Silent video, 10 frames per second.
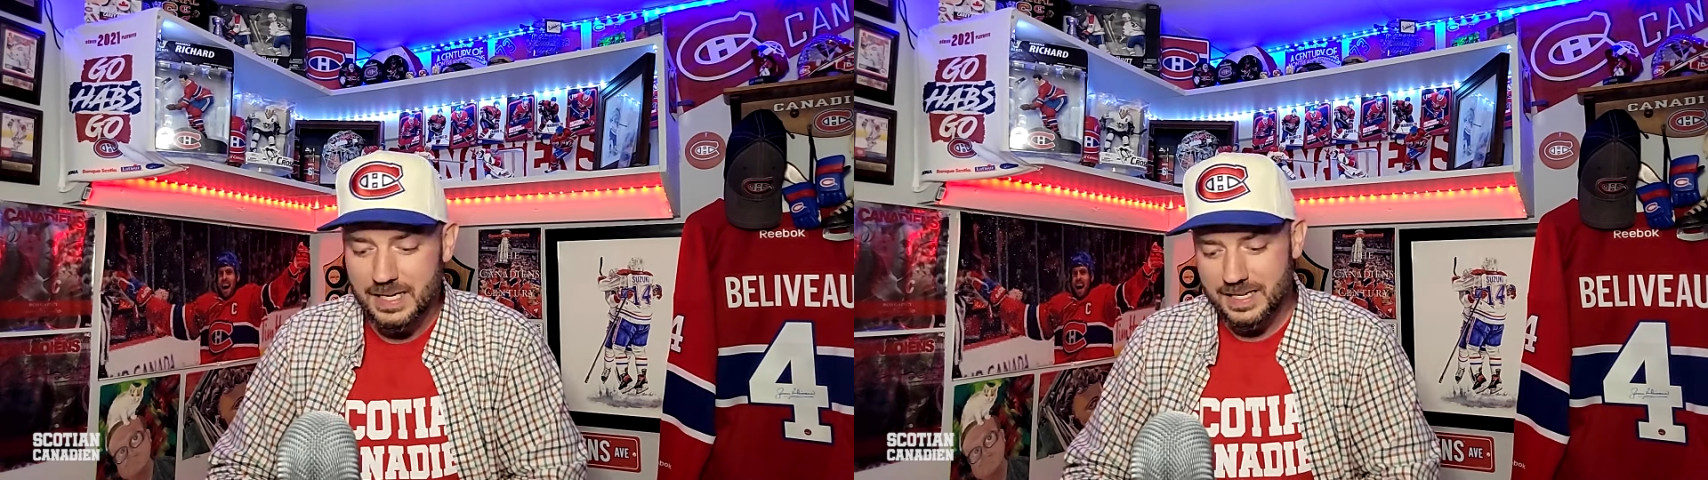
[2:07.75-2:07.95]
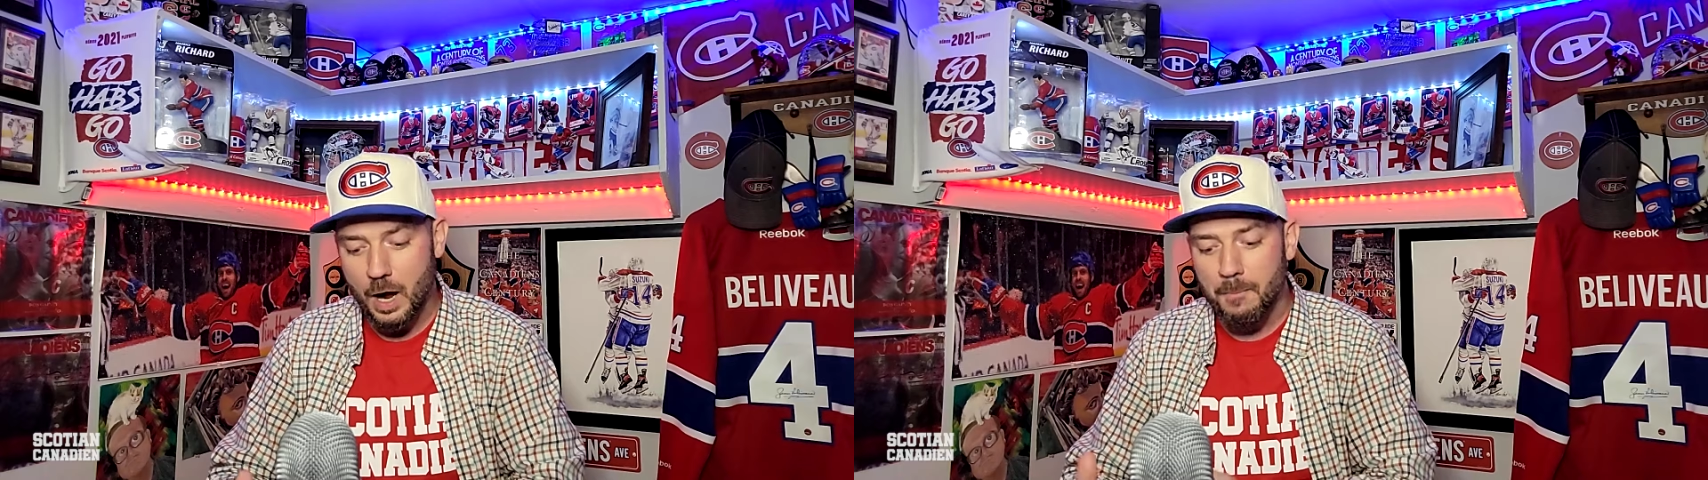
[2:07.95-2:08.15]

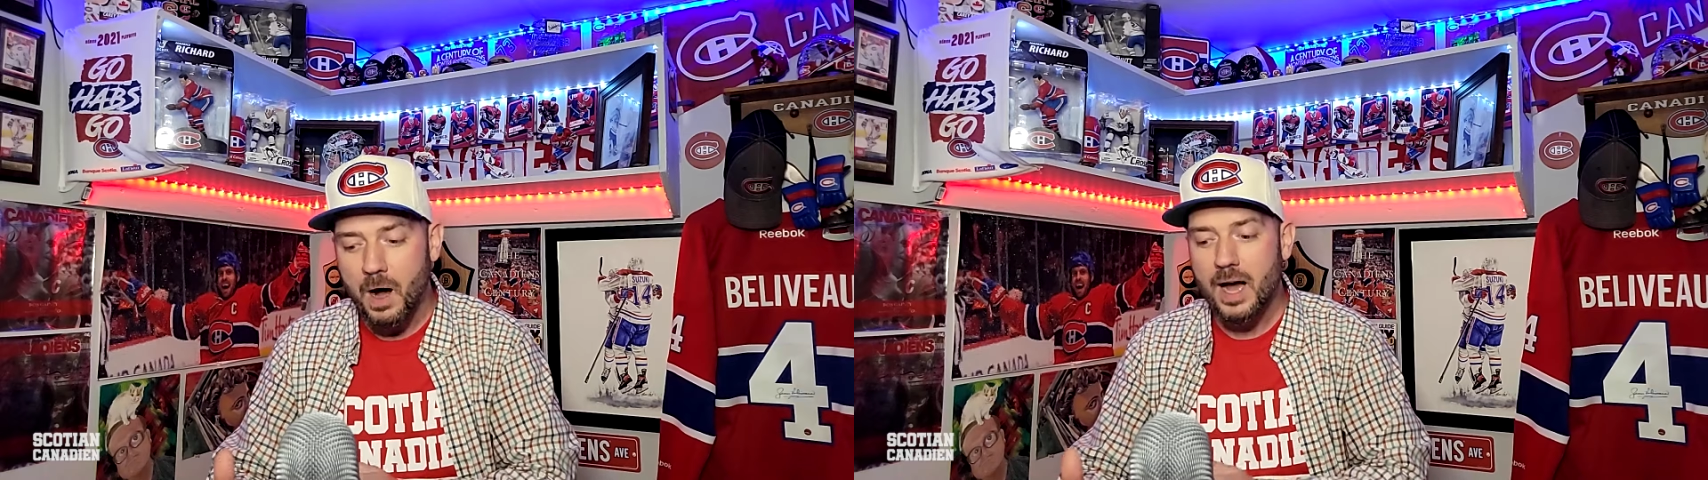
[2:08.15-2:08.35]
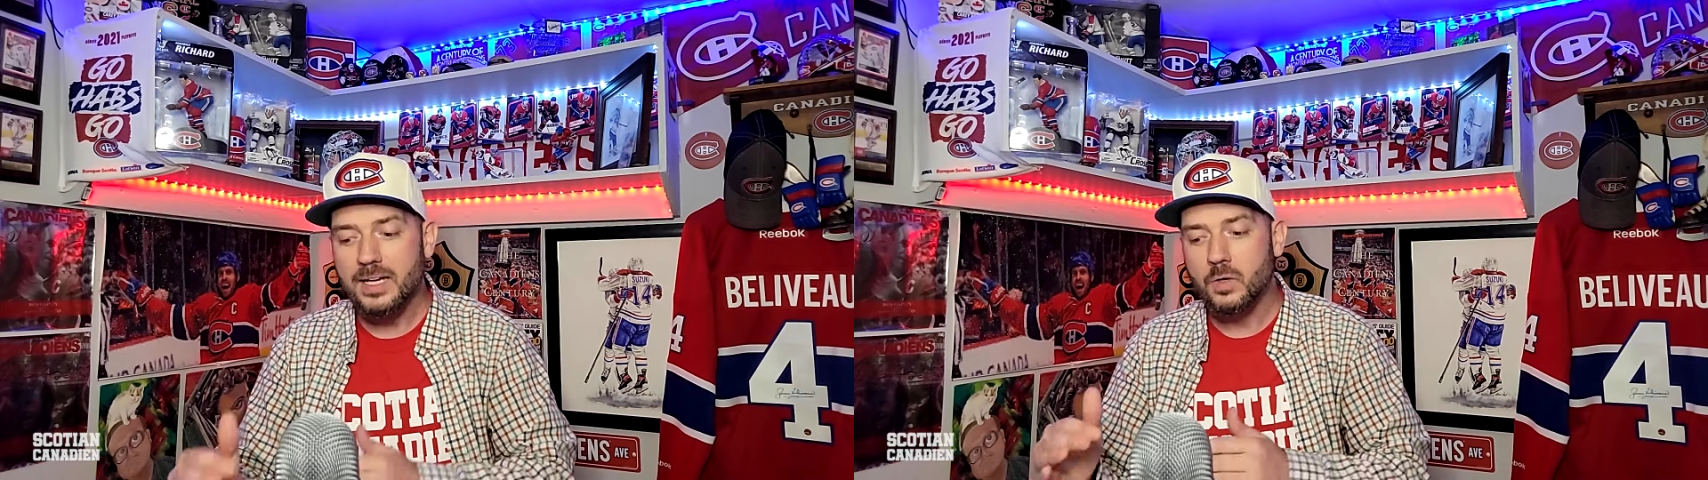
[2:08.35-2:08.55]
Now,
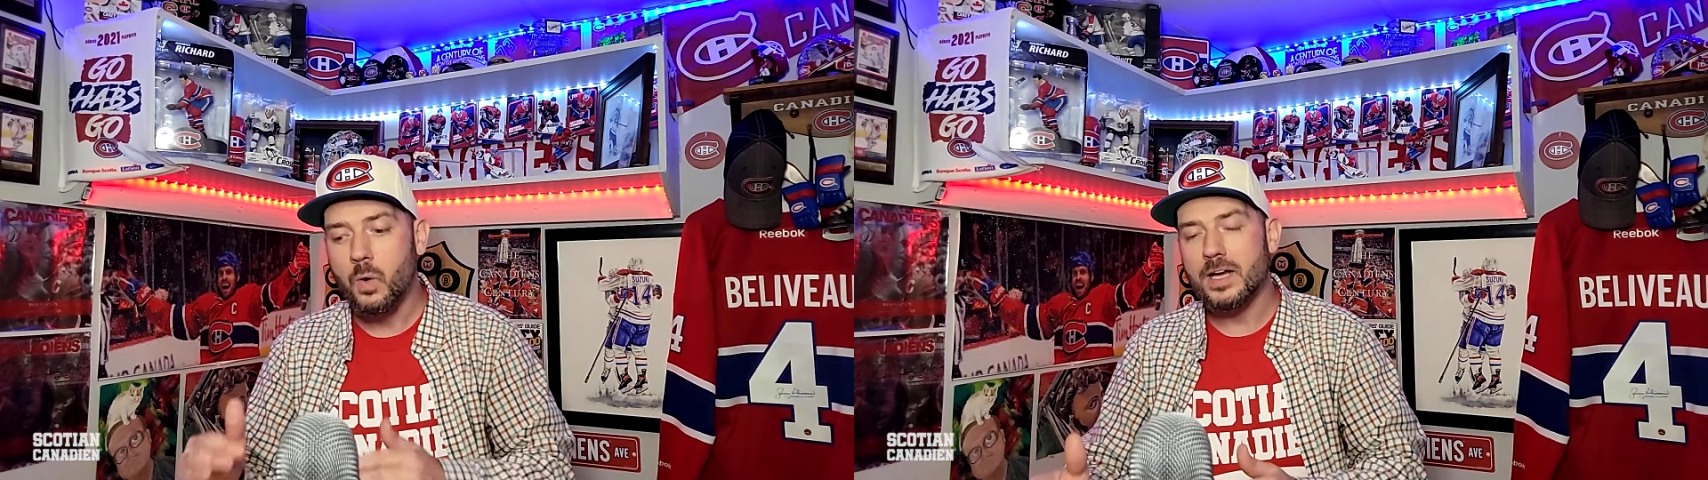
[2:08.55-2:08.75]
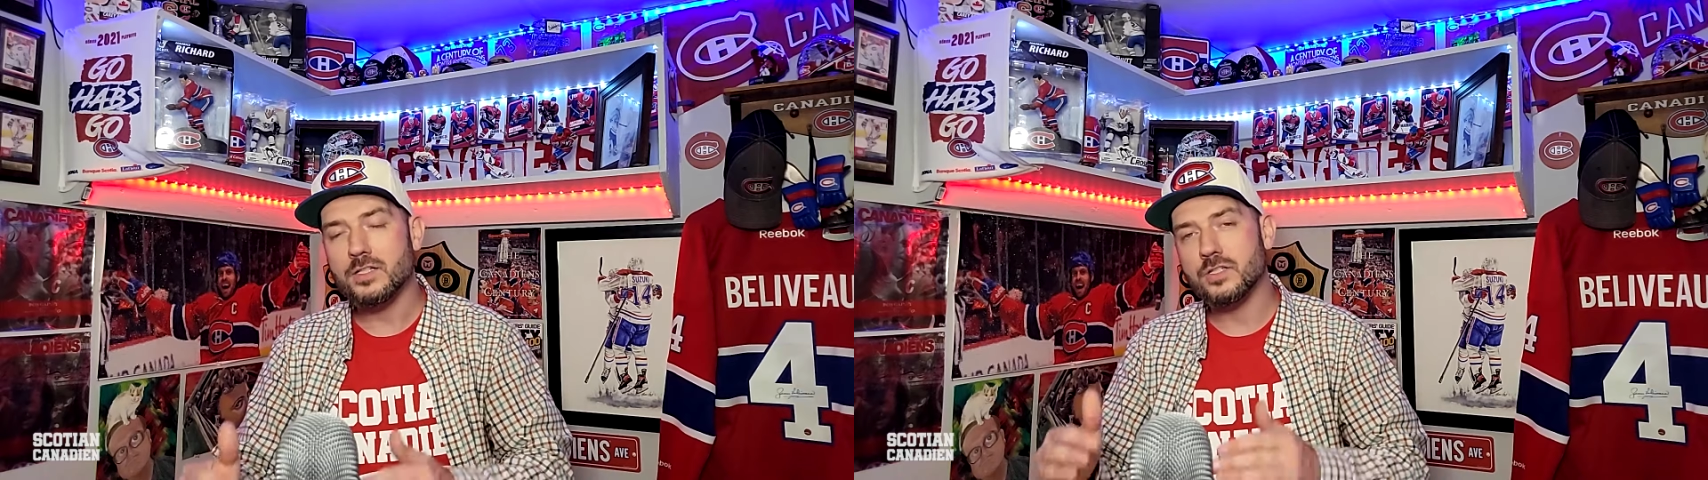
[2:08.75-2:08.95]
my
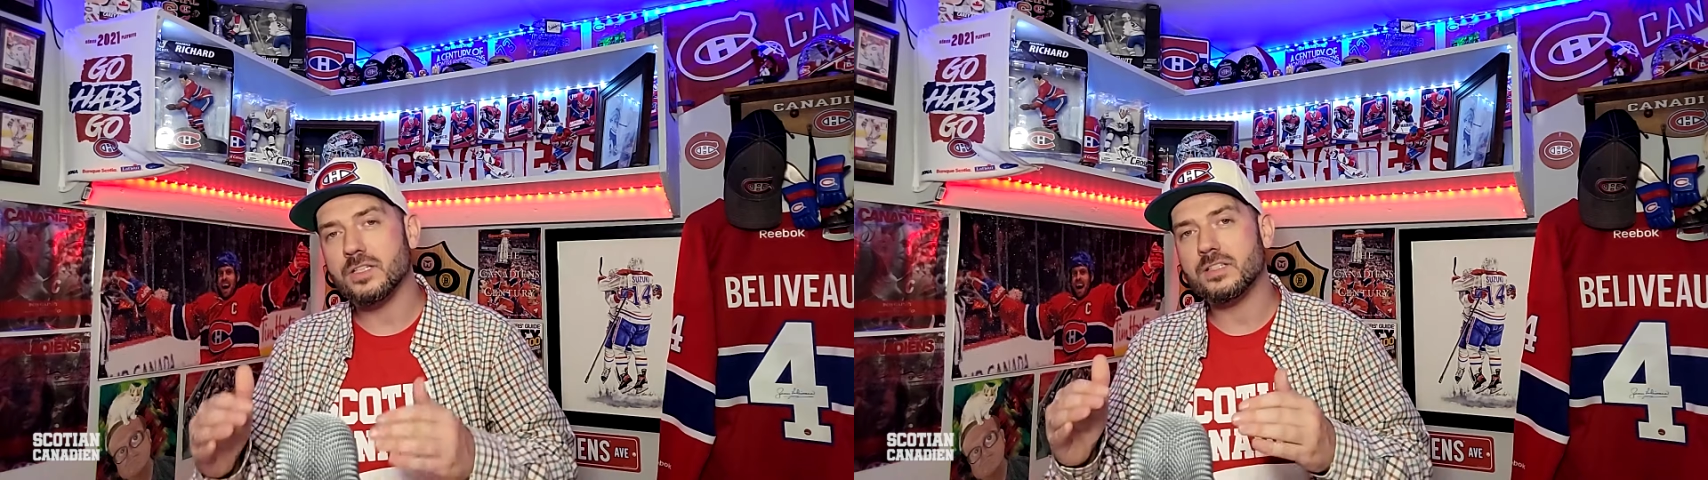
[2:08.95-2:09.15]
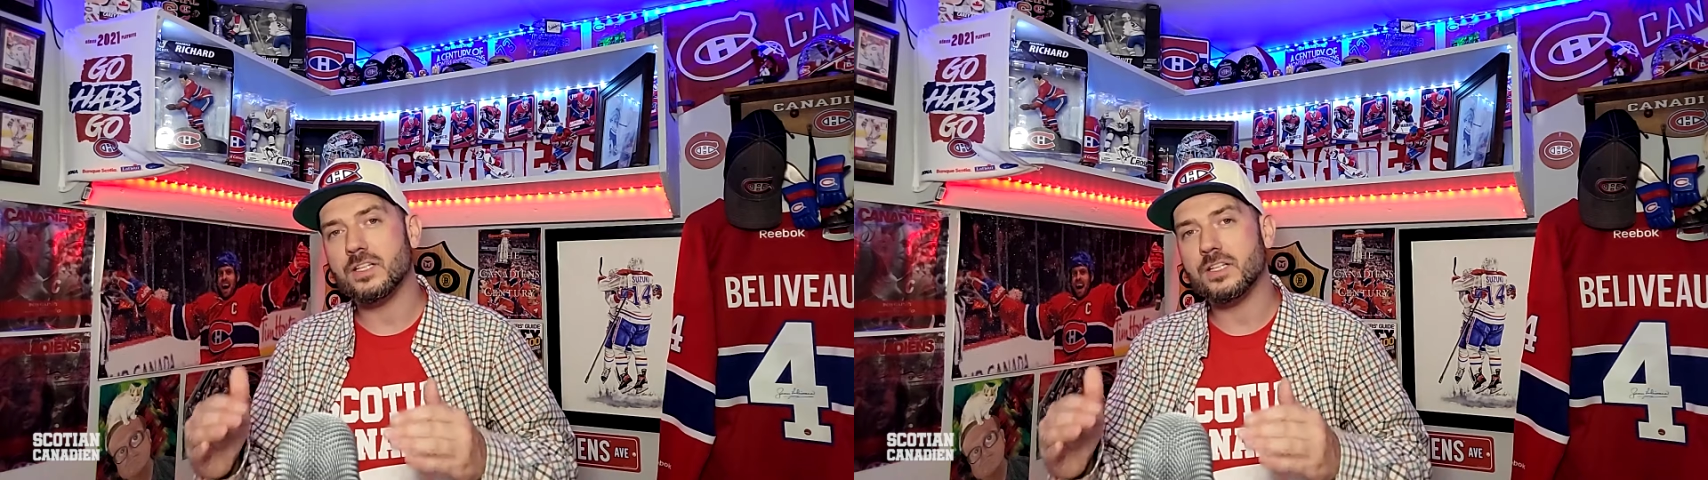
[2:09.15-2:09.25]
question